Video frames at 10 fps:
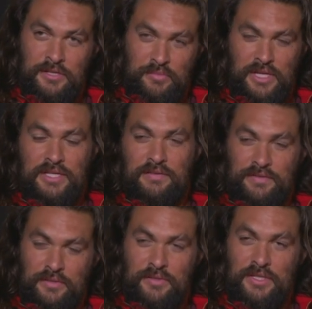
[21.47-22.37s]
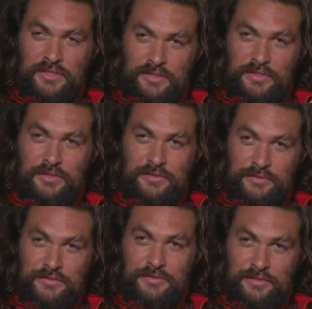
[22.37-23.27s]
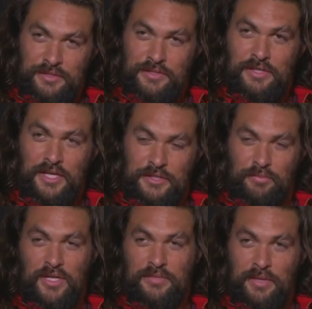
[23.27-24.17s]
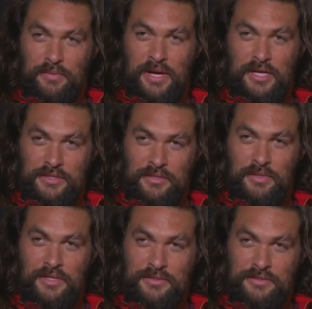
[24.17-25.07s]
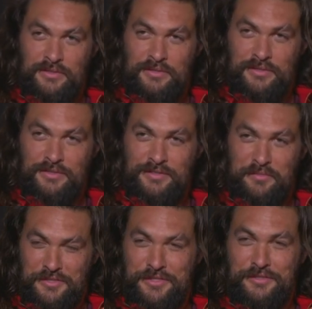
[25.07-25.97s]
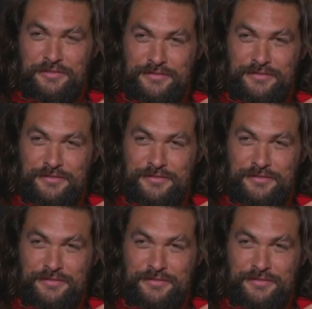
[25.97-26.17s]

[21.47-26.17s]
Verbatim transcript: but I definitely went in to express my passion about number two.